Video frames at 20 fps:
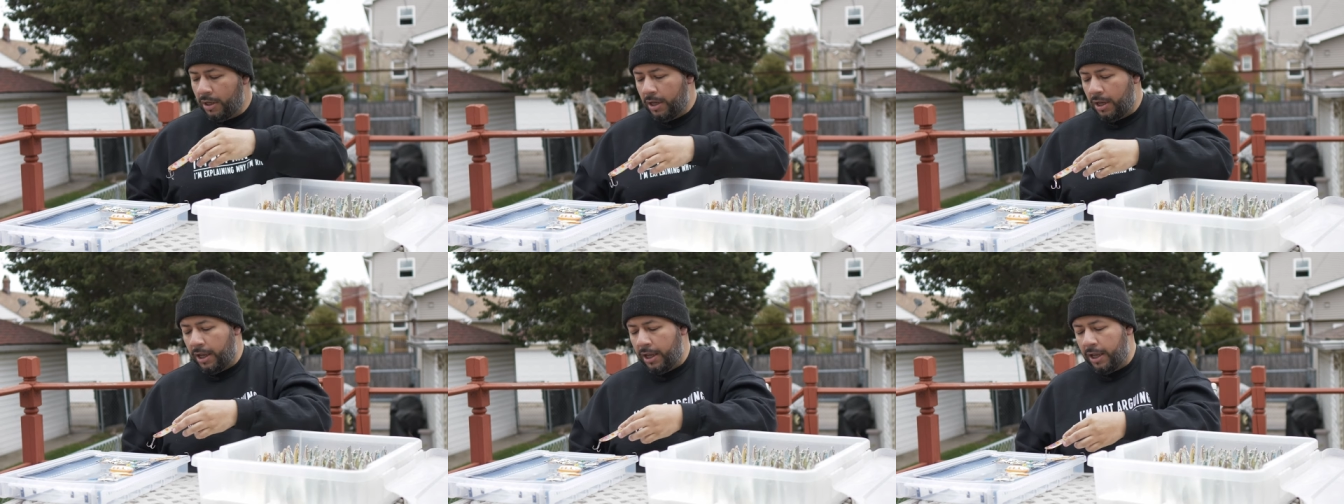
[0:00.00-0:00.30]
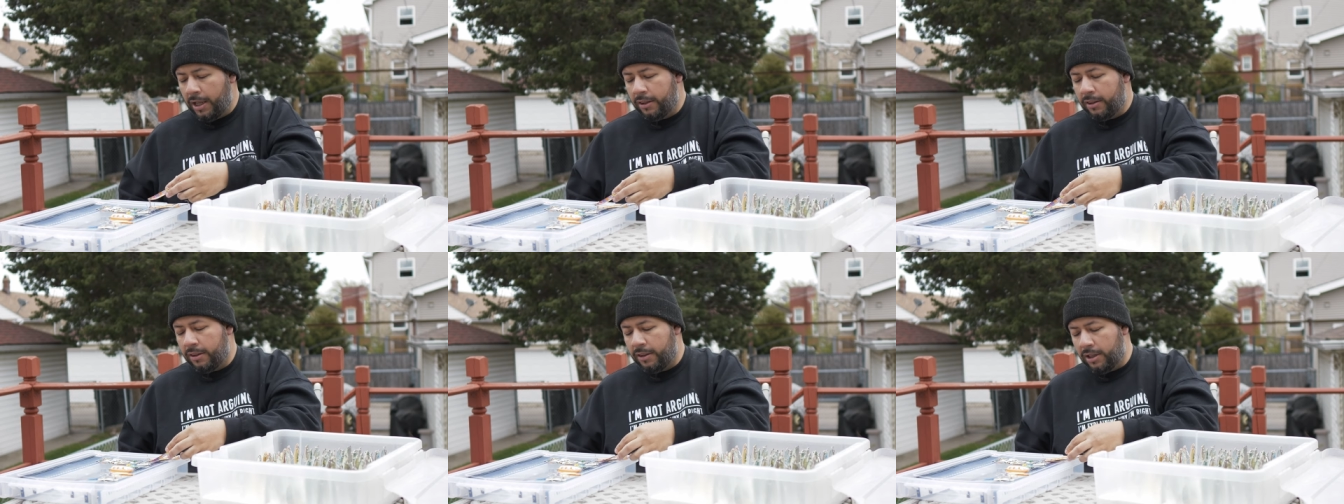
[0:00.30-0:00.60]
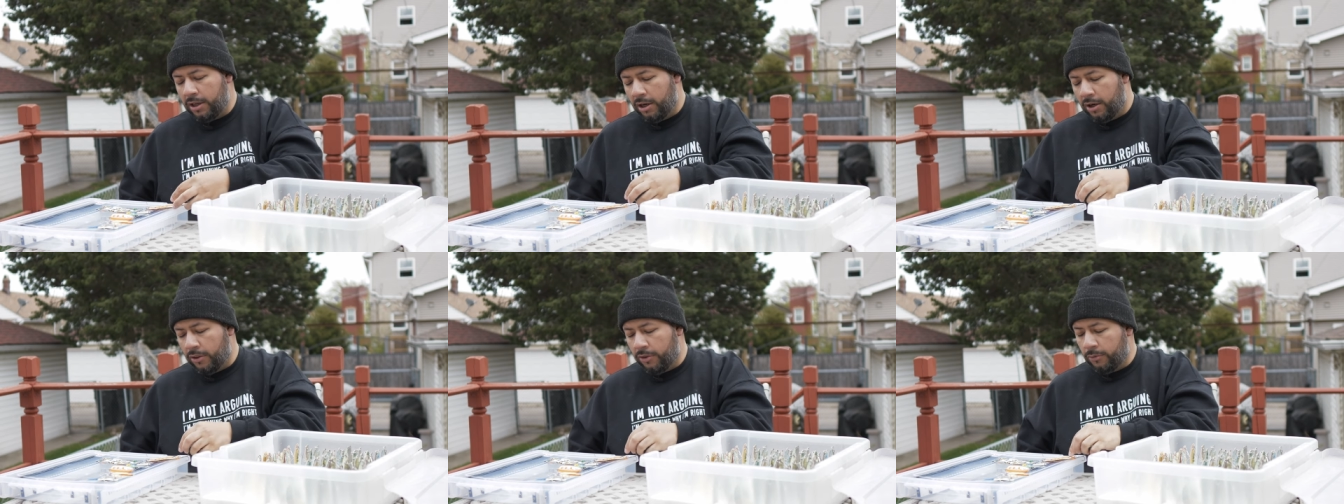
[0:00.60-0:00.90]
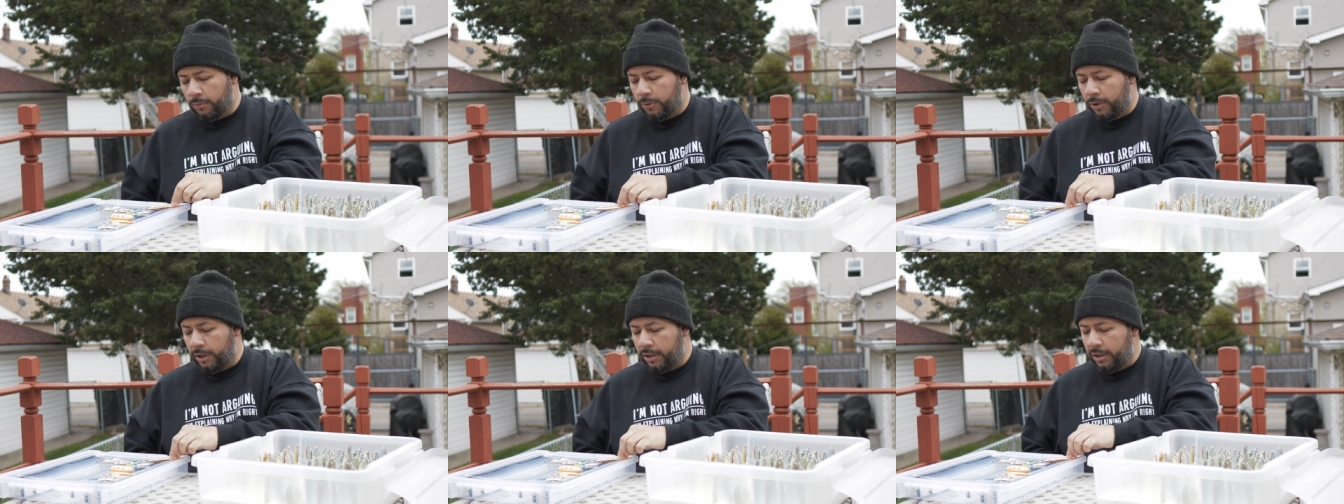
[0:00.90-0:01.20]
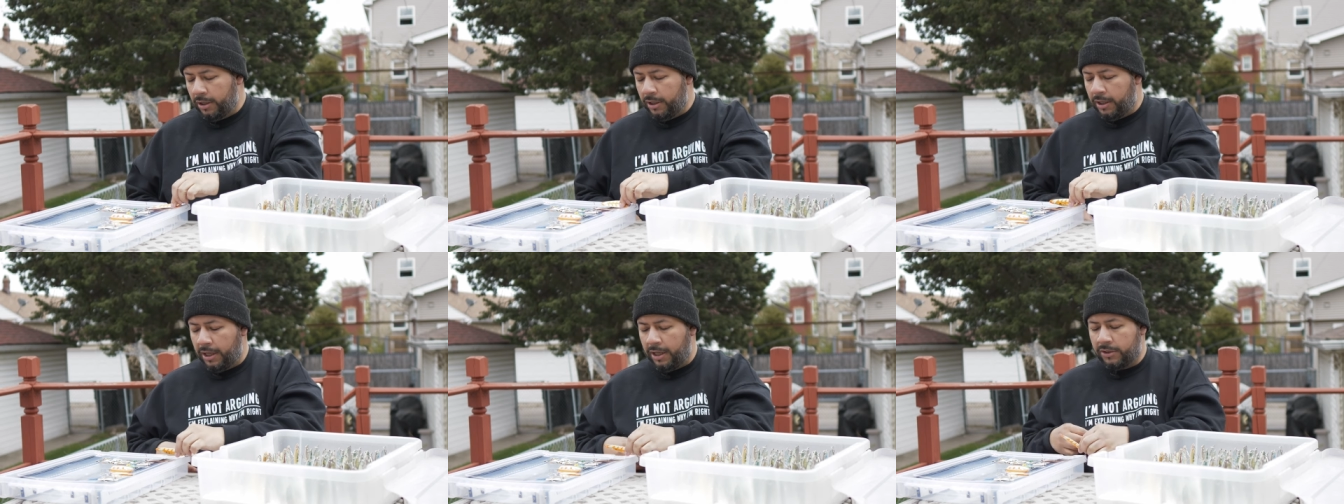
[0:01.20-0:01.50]
And the other
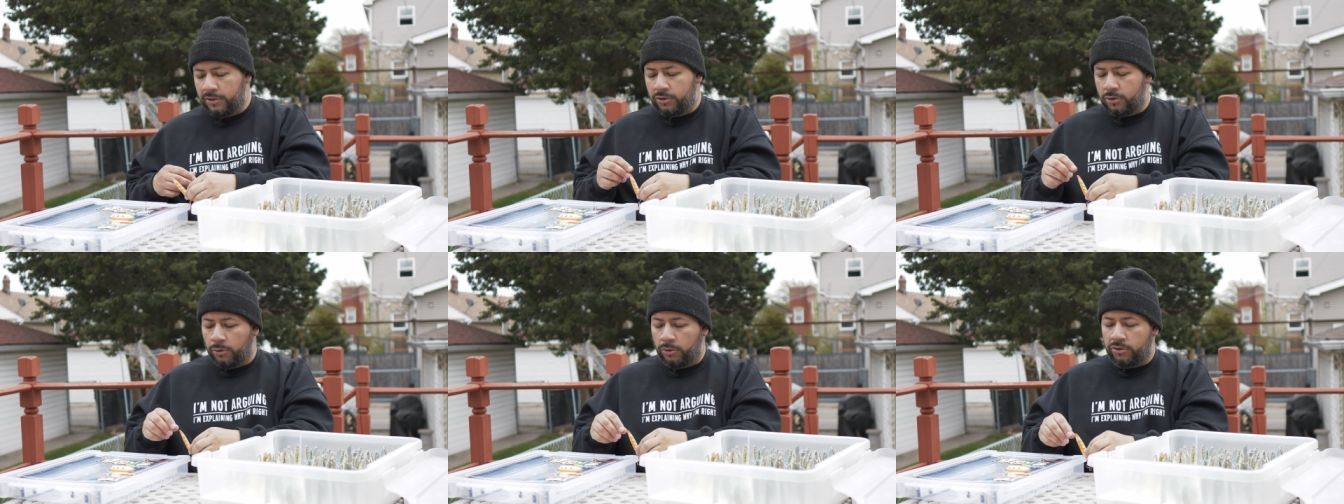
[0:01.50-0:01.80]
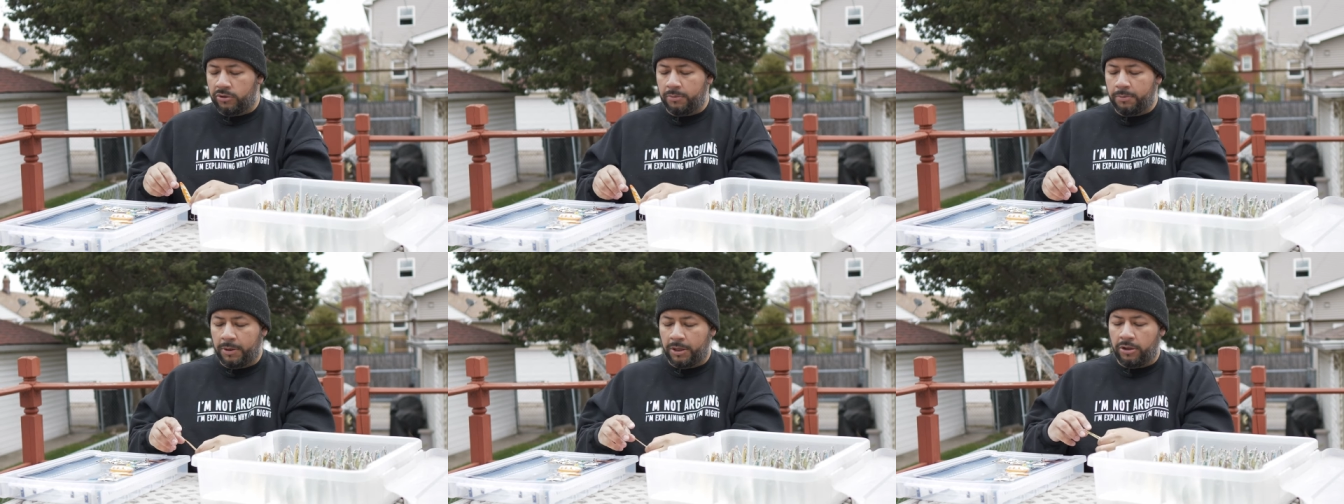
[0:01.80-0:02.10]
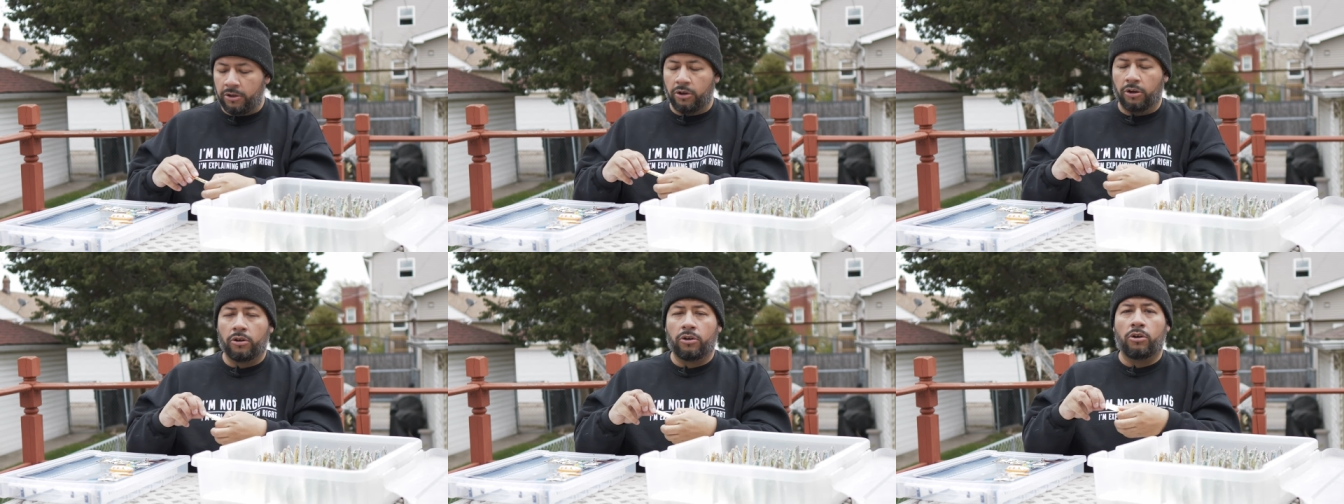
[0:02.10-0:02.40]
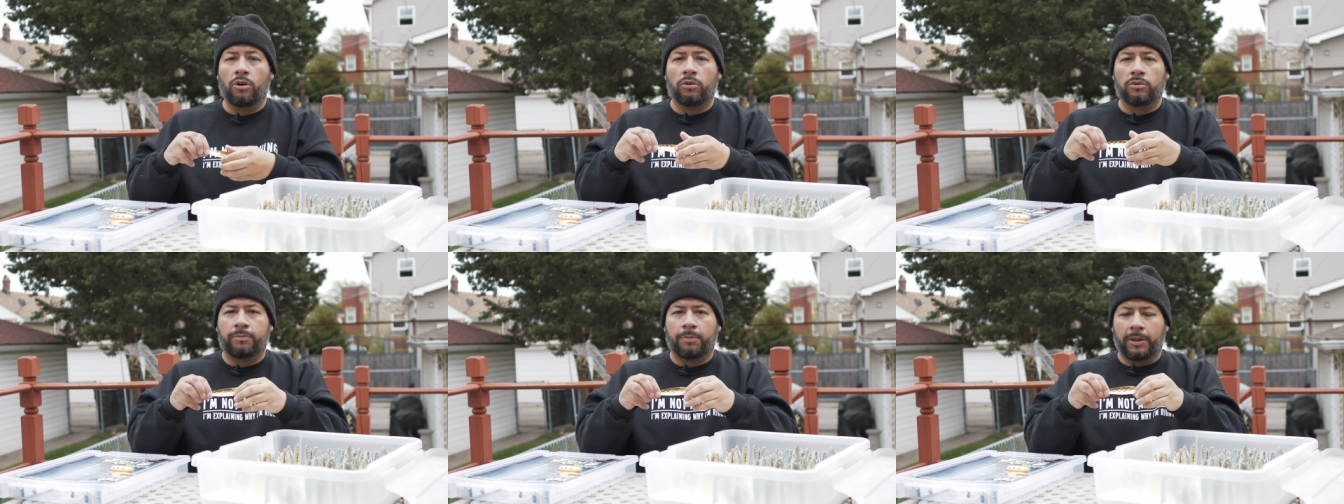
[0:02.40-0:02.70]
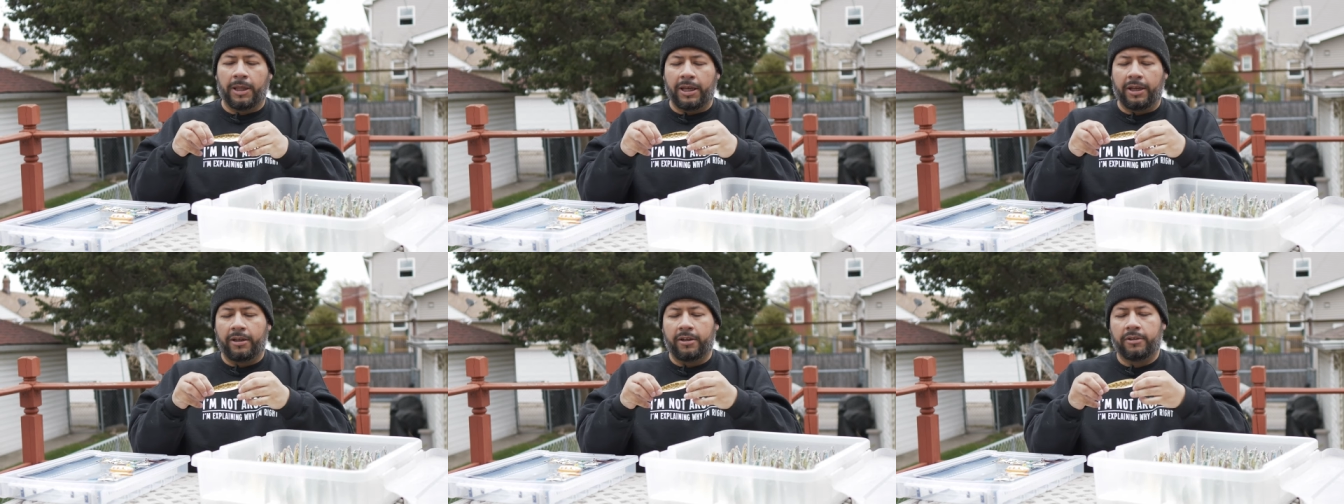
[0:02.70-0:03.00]
one is going to be your gold
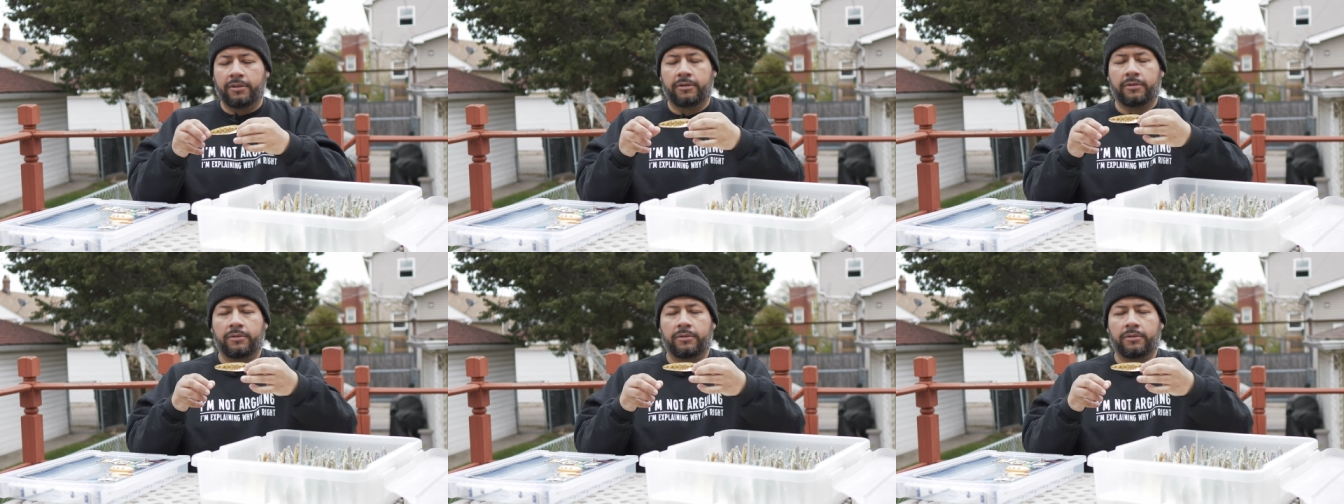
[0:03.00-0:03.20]
blank.